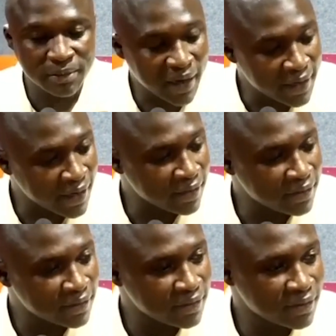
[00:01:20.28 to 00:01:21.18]
demanded
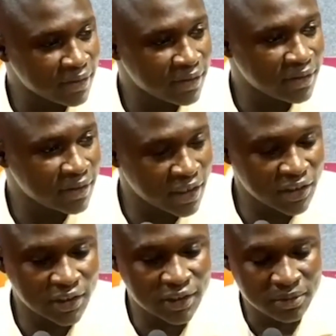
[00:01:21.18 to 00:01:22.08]

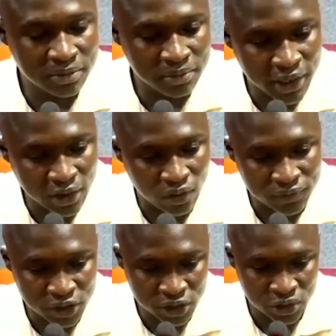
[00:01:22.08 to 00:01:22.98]
since the beginning of
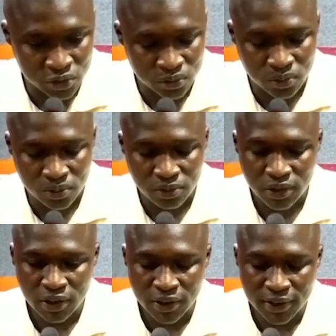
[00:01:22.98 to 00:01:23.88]
this issue
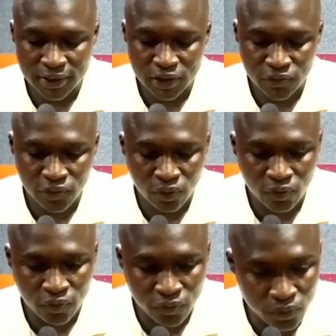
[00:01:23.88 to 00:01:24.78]
is for
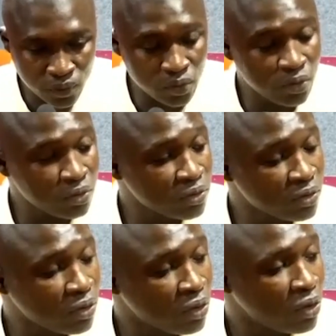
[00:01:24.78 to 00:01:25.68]
full,
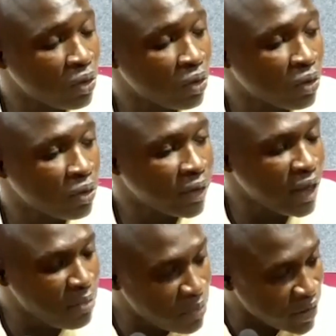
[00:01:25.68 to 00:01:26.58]

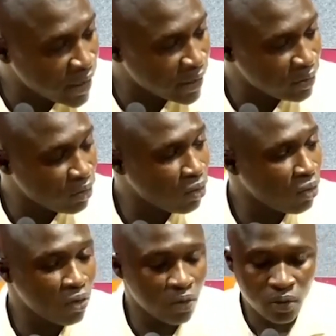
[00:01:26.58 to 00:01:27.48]
immediate,
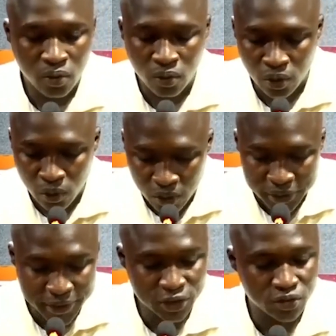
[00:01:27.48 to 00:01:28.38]

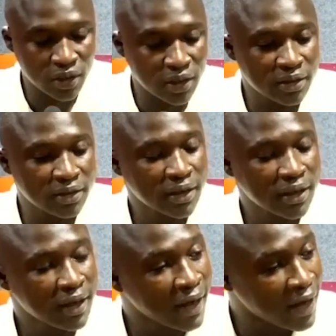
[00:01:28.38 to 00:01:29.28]
unconditional
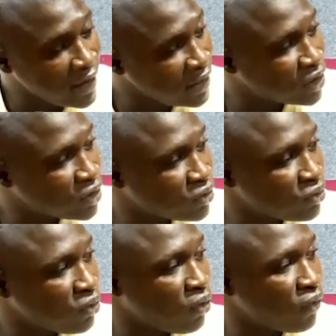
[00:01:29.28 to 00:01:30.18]
release
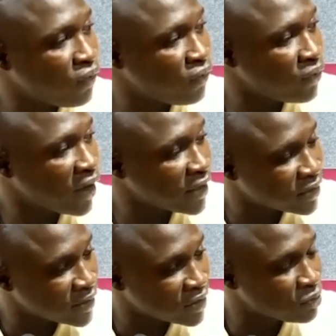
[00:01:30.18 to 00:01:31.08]
of
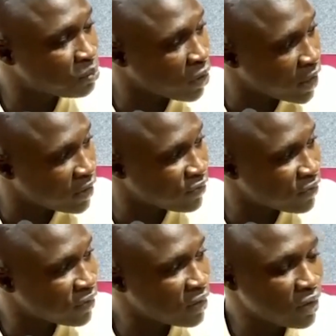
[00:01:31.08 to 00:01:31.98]
assets purchased,
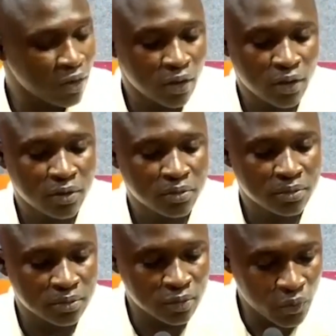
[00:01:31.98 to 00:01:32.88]

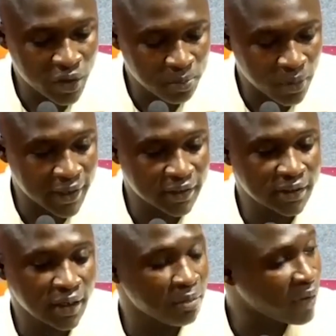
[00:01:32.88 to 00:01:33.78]
which
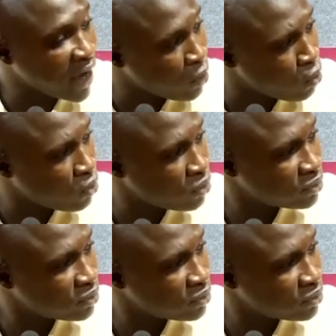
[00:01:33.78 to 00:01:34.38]
price and by who.